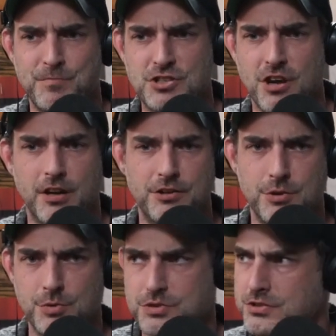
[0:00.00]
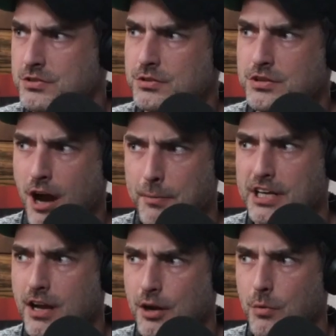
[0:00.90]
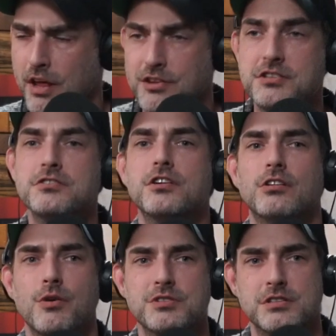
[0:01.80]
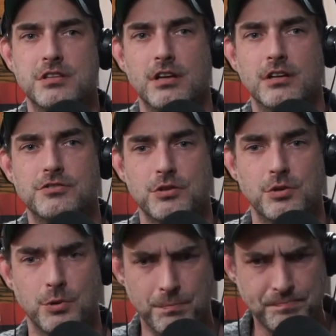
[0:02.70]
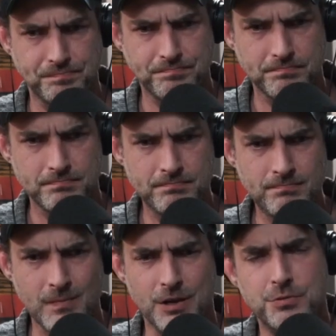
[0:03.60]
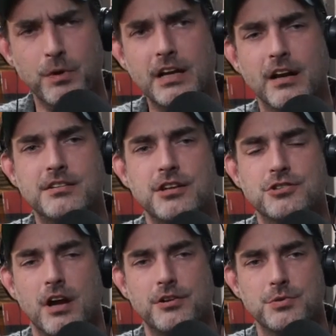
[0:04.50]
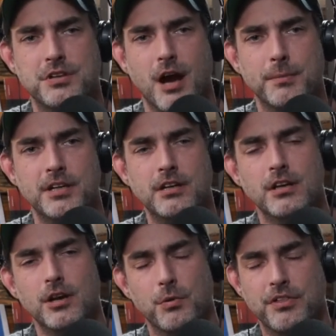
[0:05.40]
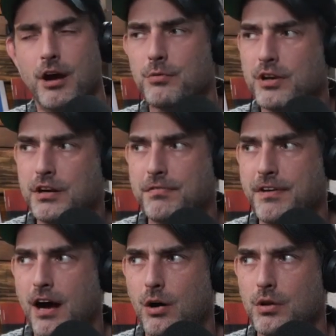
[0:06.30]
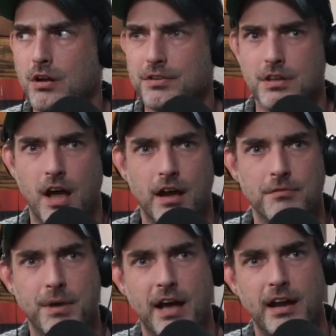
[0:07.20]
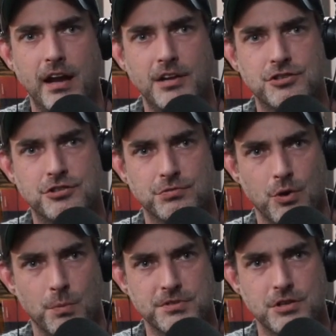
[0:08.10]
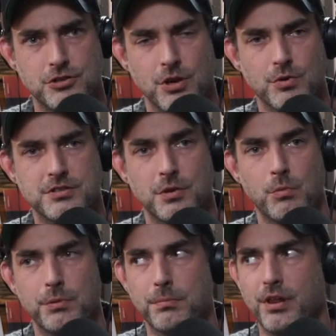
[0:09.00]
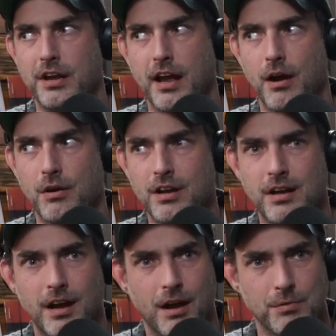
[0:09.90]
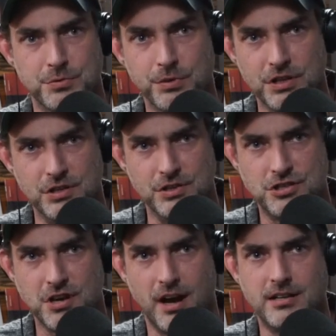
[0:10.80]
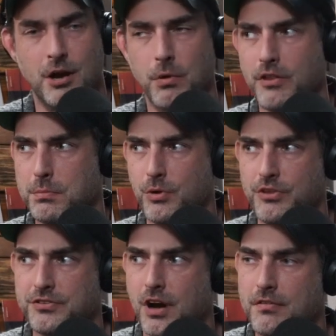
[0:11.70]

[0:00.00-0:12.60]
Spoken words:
John Hughes comedy kind of way. This is the closest thing to a 2019 John Hughes comedy without running afoul of a lot of bad 80s tropes and jokes that wouldn't play now. I was really shocked how well they pulled this off.